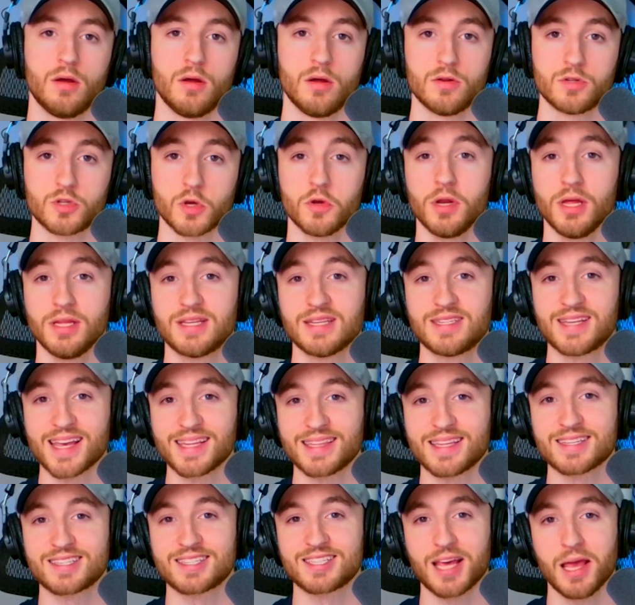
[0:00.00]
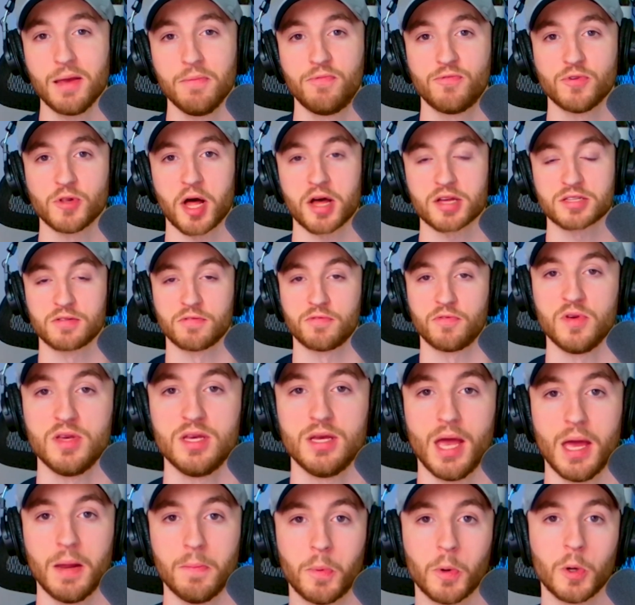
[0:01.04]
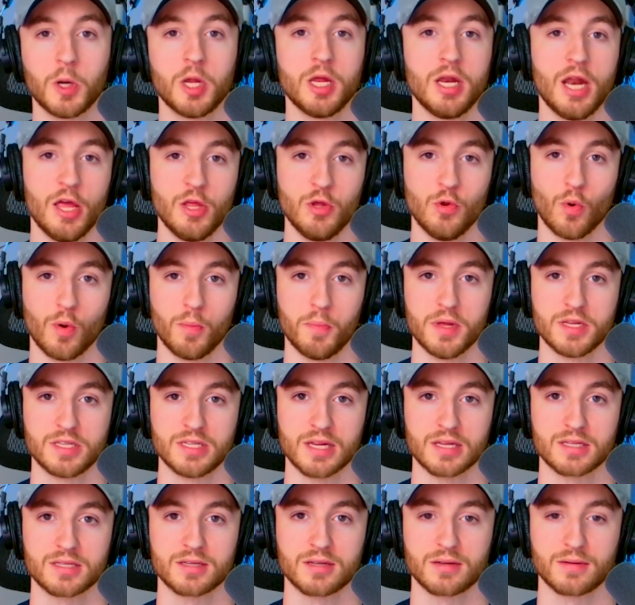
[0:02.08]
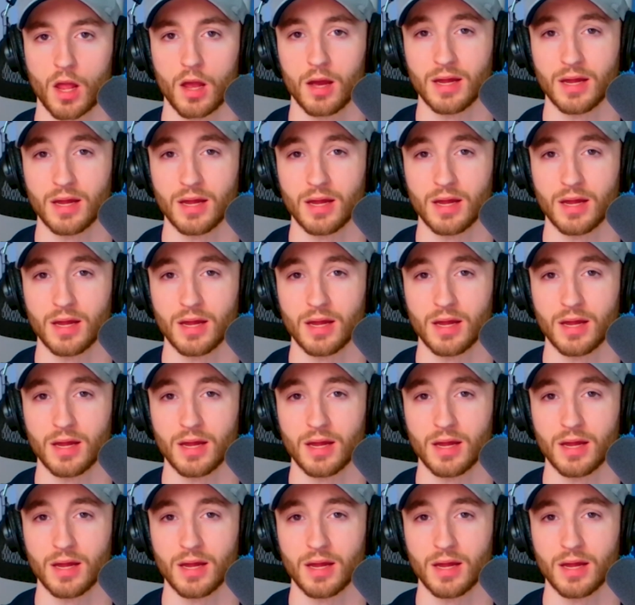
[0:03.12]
So you need to take the same philosophy and put it in your business.